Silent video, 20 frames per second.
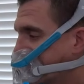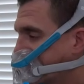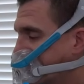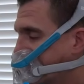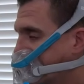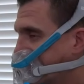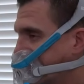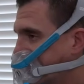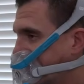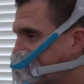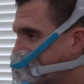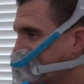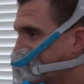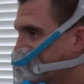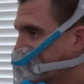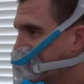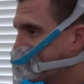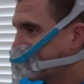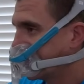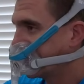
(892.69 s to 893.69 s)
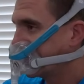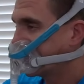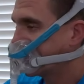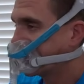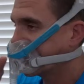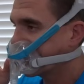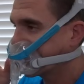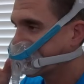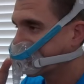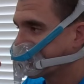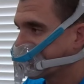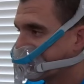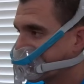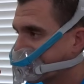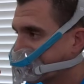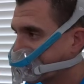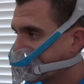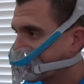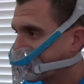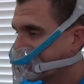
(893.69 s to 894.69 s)
And it goes away, you know, what's that,
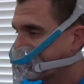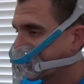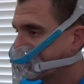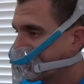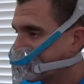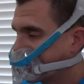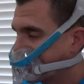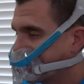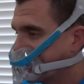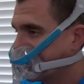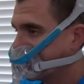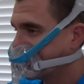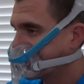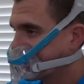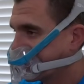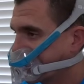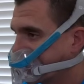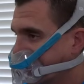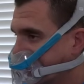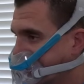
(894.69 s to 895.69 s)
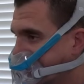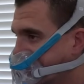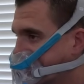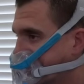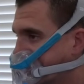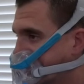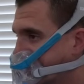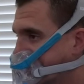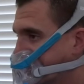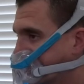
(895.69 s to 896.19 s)
8, 10 inches.